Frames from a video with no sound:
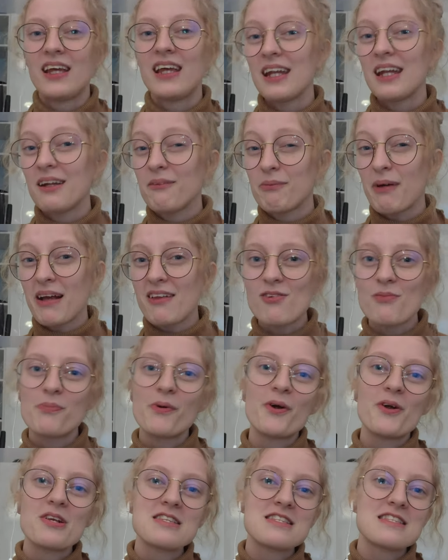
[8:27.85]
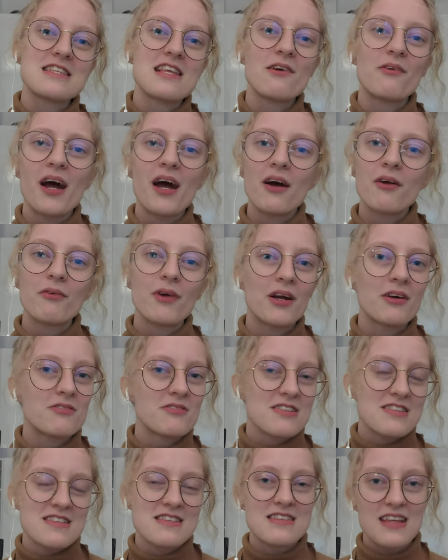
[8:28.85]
Getting back to birds, there are around